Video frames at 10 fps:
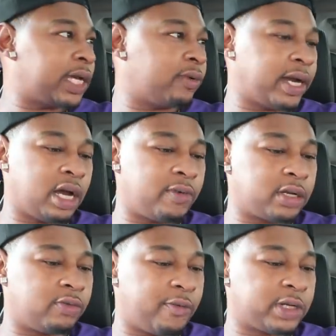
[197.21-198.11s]
I'm telling you right now,
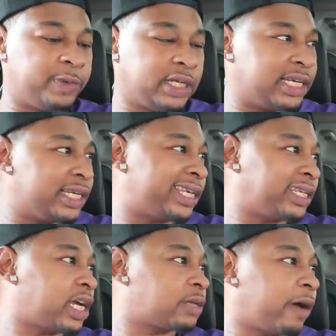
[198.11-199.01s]
why, why would you, that, this
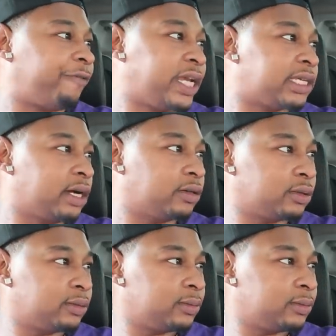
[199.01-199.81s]
shit touch my face though?